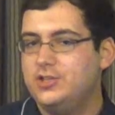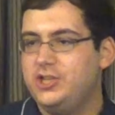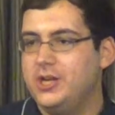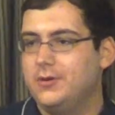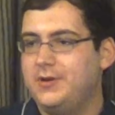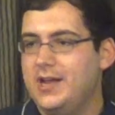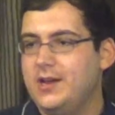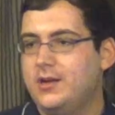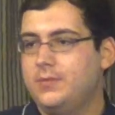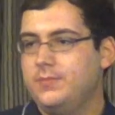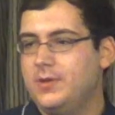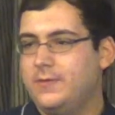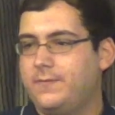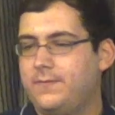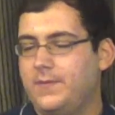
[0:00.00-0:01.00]
geodata,
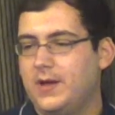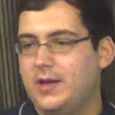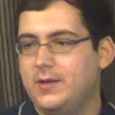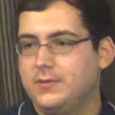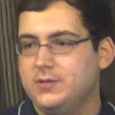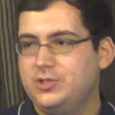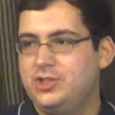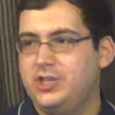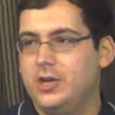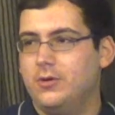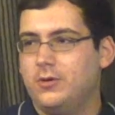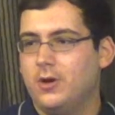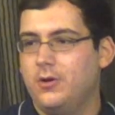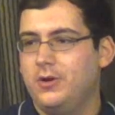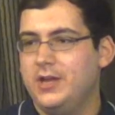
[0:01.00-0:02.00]

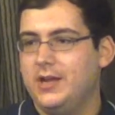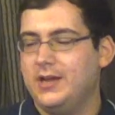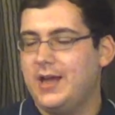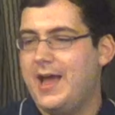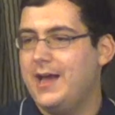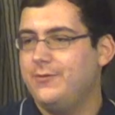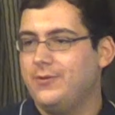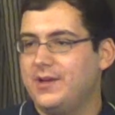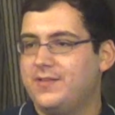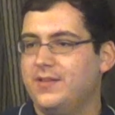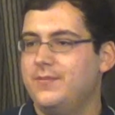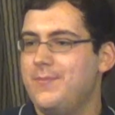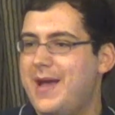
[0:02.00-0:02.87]
geocoding addresses,